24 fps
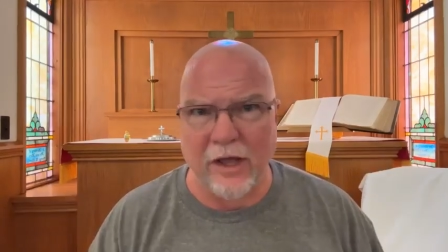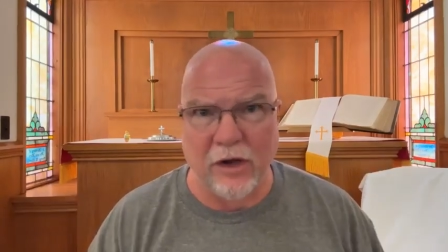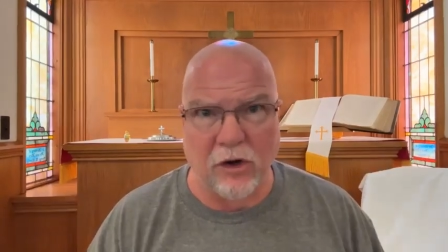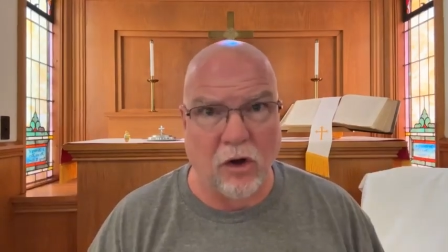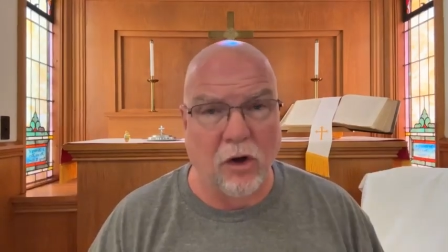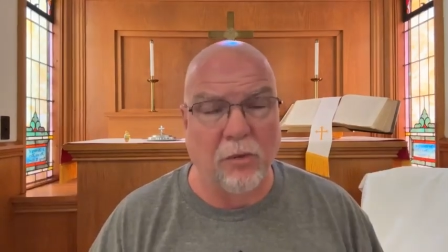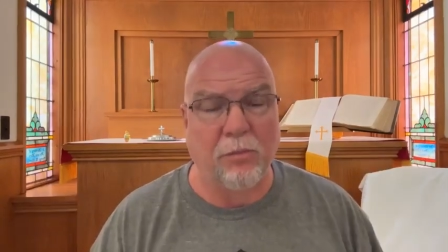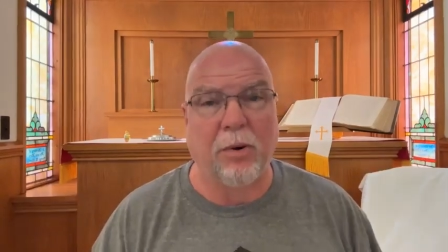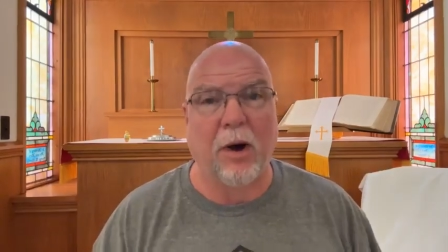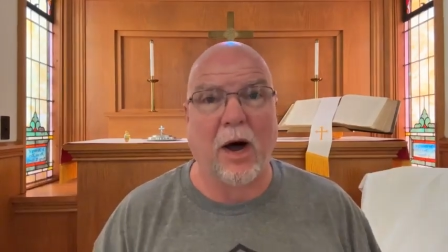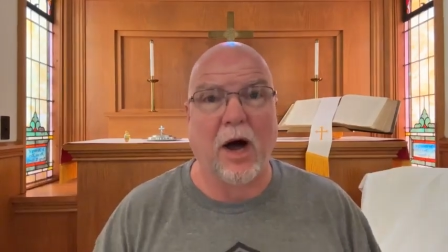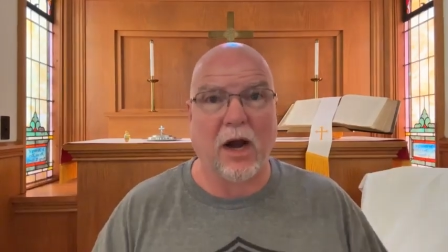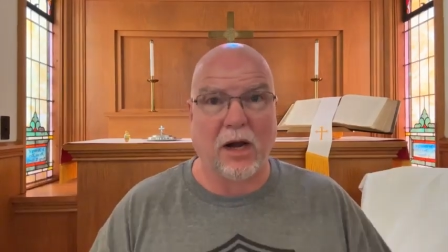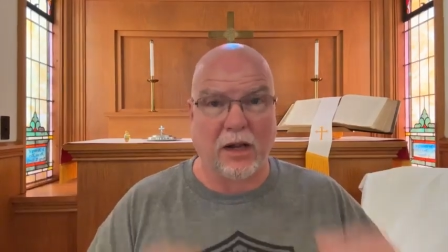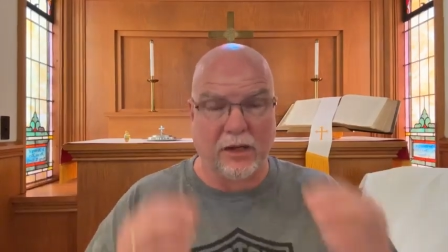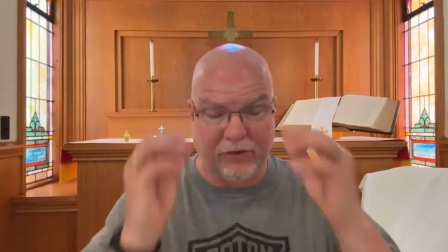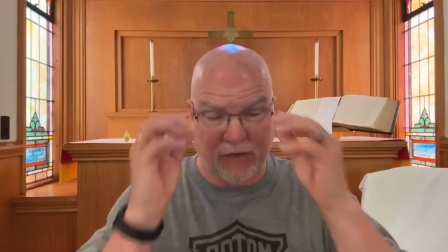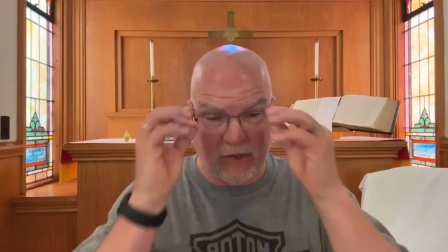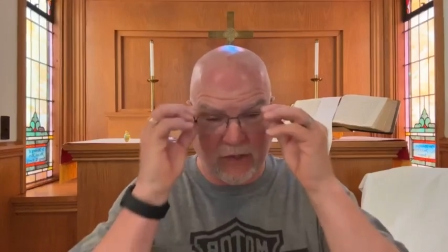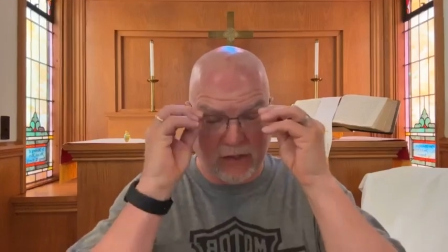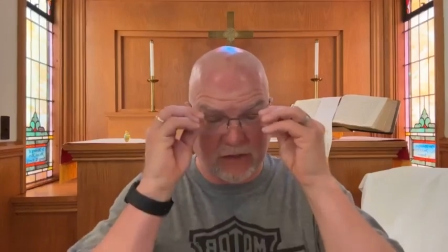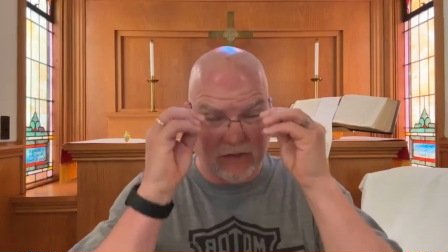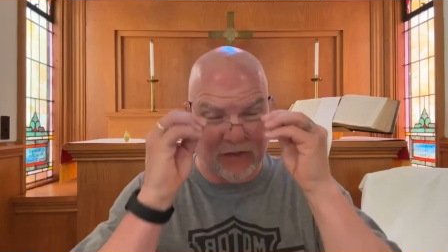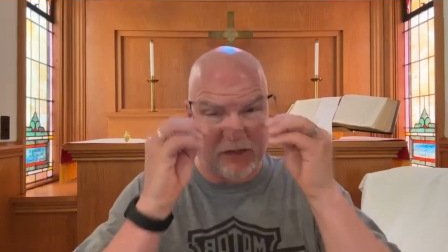in on
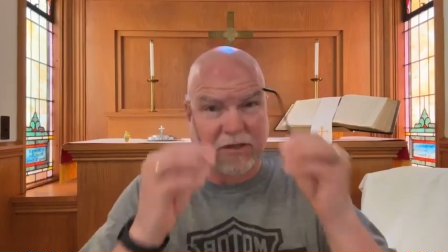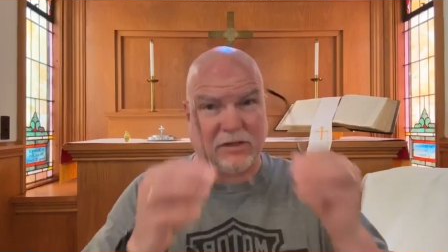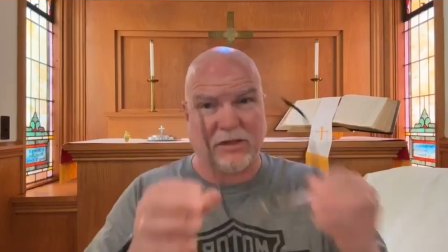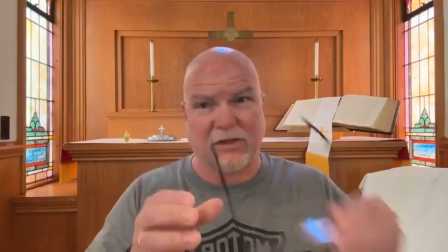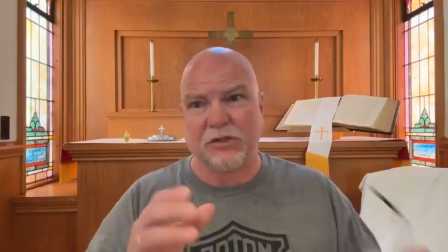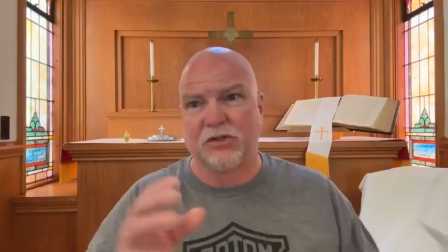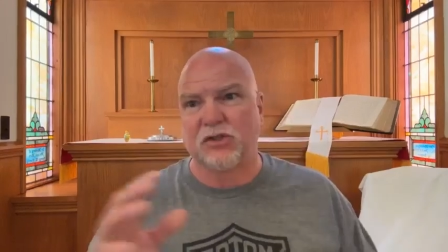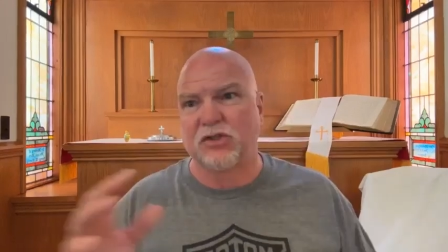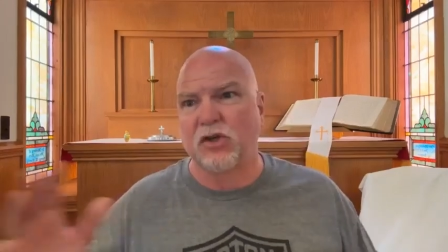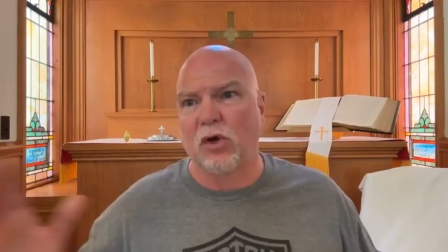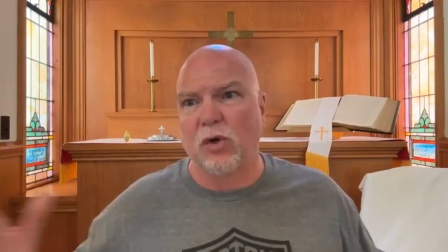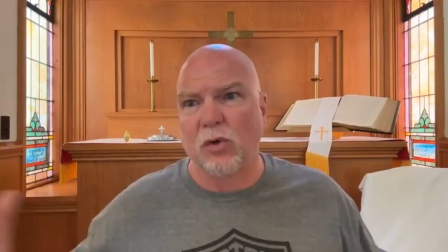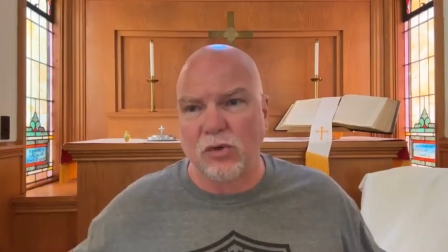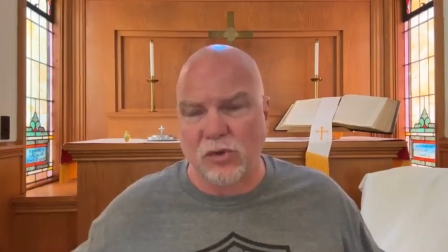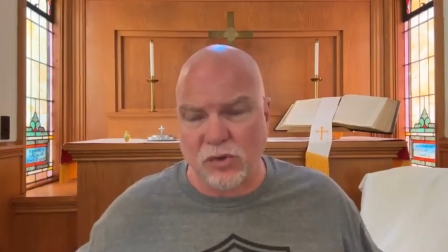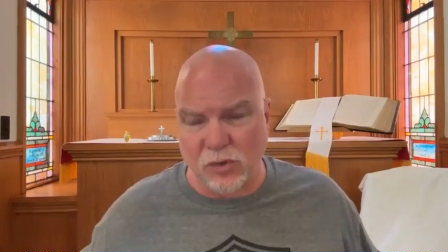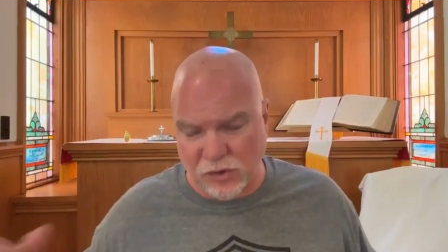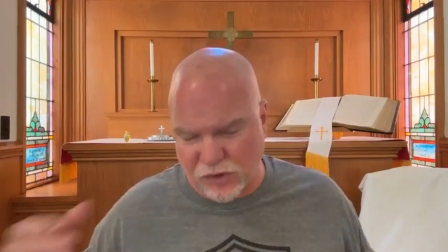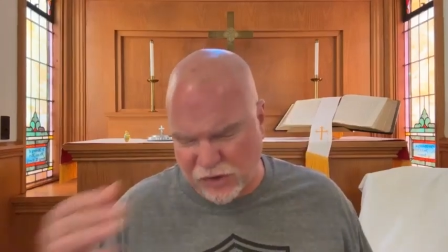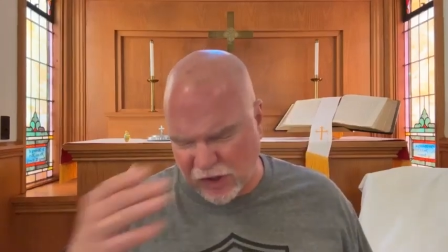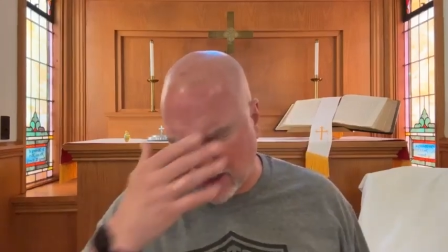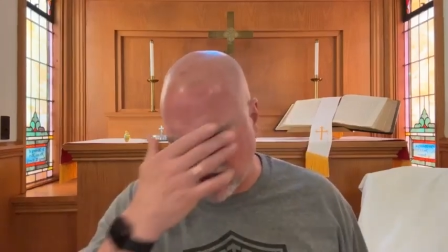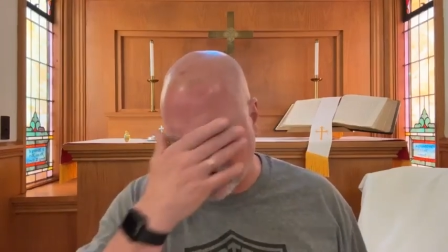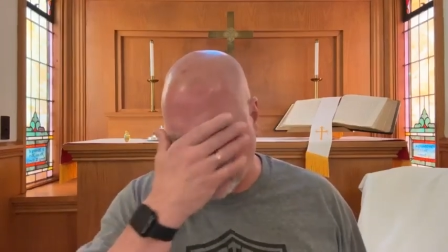politics and, and
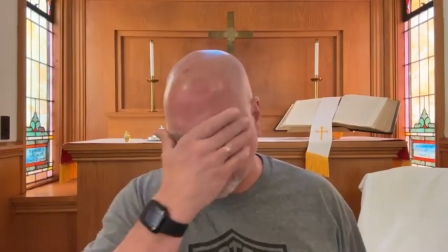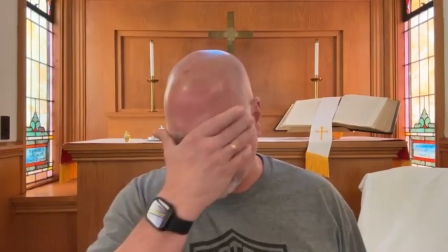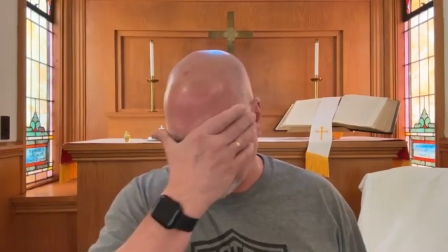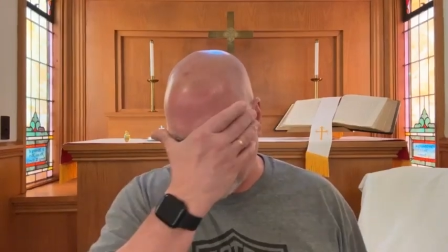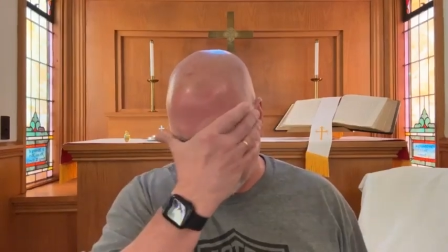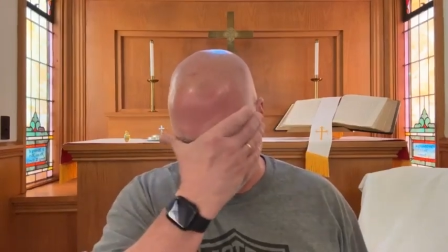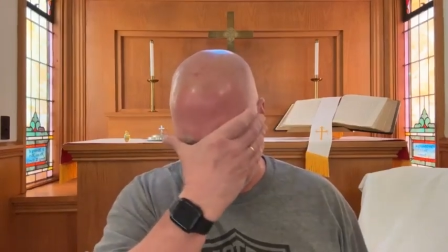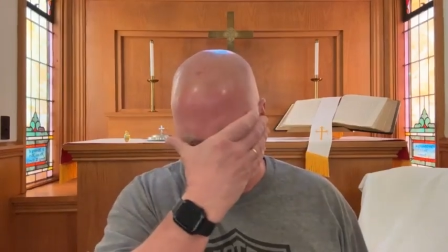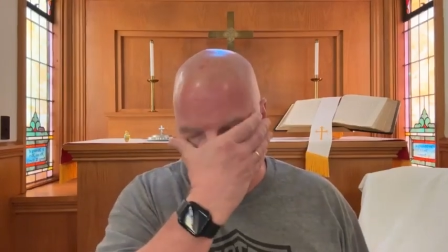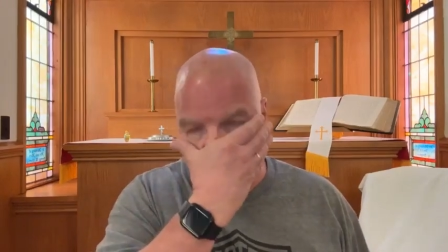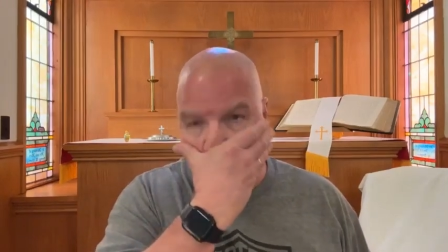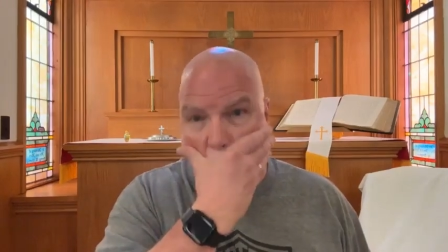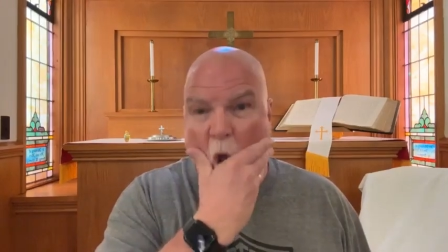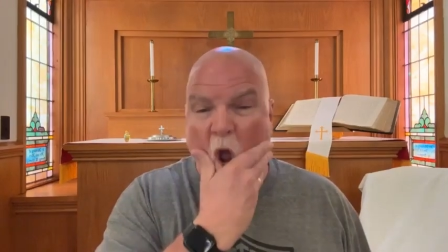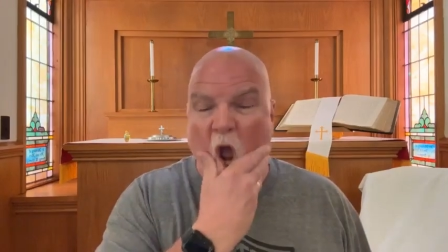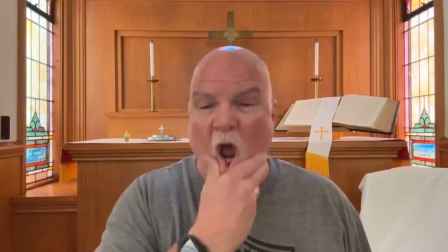social justice and